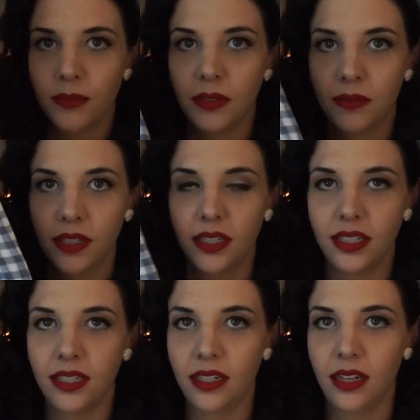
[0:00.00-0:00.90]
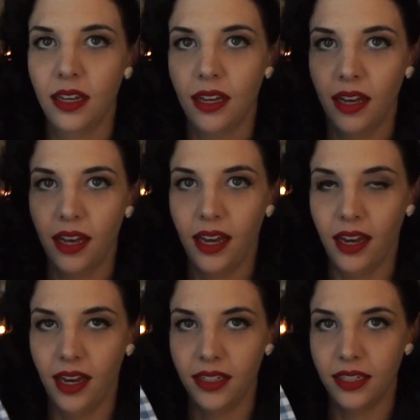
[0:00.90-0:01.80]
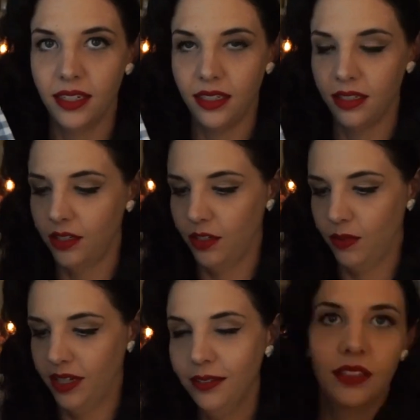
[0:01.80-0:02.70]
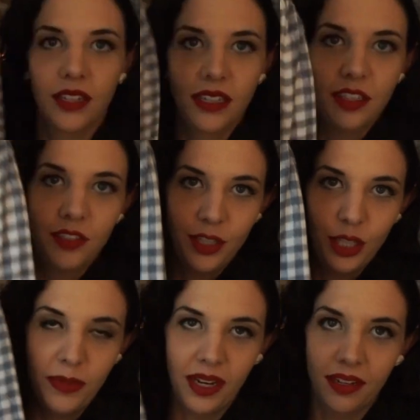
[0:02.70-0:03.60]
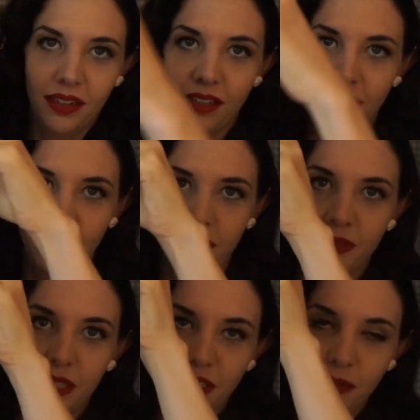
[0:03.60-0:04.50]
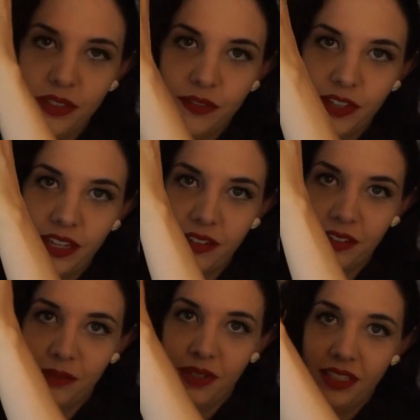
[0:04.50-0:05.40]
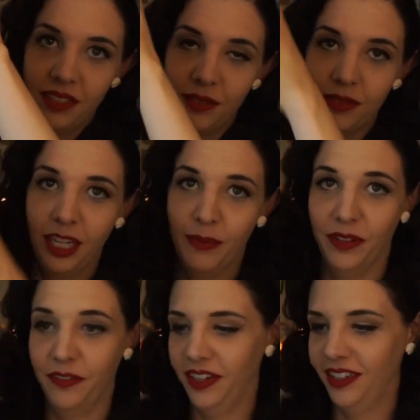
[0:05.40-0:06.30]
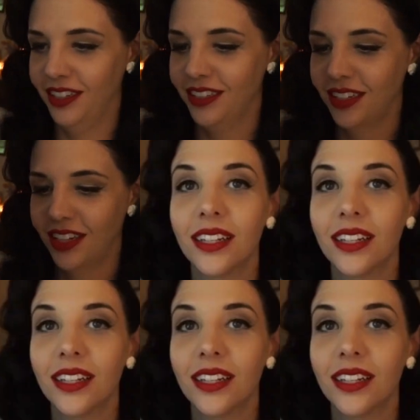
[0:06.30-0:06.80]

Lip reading: one was at Goodwill. Nice stretchy back on it, so it was actually really flattering on the waist. I was really happy to find this.